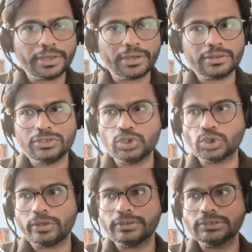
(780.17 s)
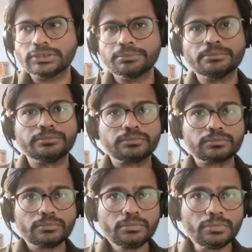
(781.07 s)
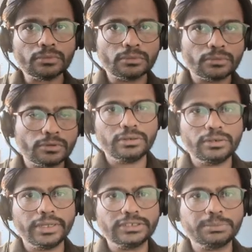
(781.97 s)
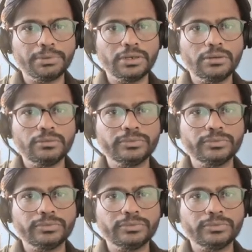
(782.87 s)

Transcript: care insurance. The next pillar,